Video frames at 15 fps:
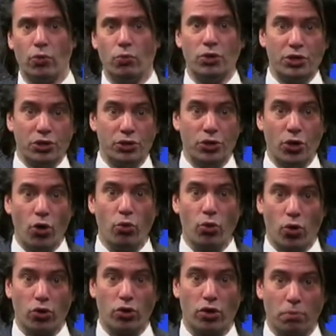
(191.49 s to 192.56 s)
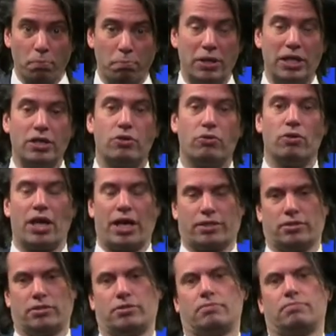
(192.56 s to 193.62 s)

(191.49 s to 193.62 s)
would no longer be collected.